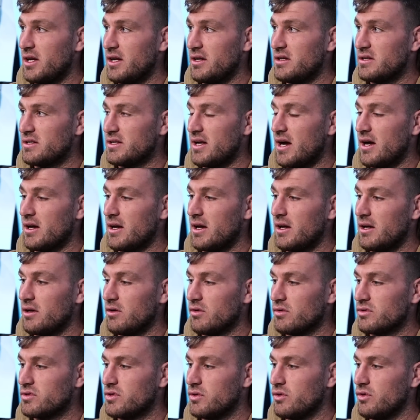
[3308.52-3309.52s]
need to start getting
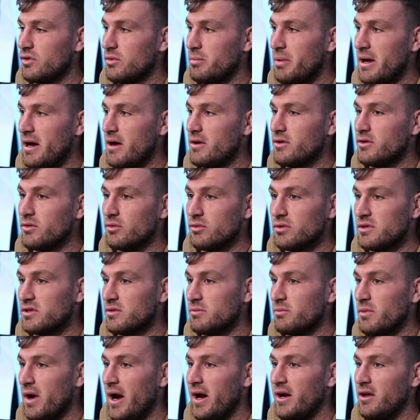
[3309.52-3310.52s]
onto about doing
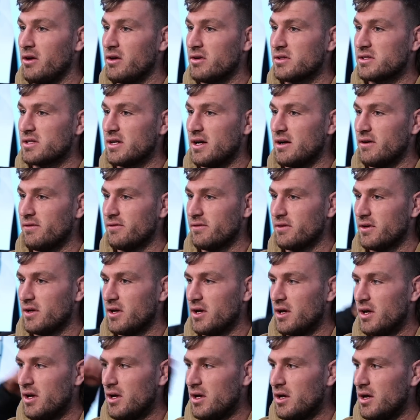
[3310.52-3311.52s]
some radio stuff.
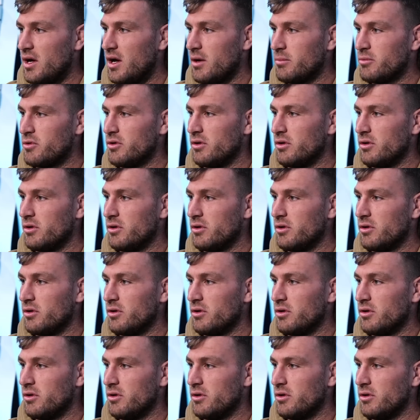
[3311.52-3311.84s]
I'm